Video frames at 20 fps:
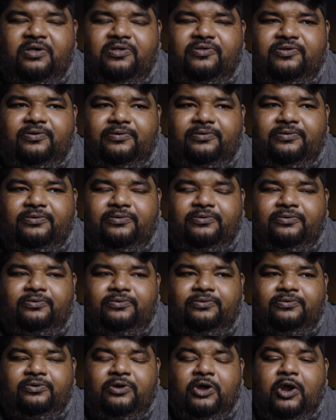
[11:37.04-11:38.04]

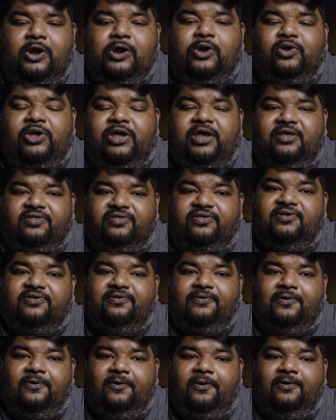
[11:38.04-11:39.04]
So looking at
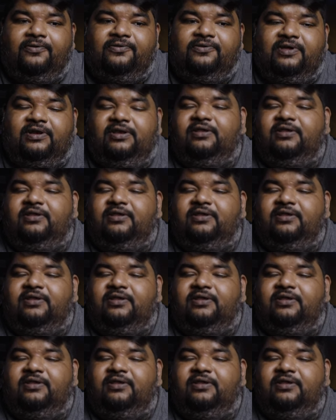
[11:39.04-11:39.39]
this score,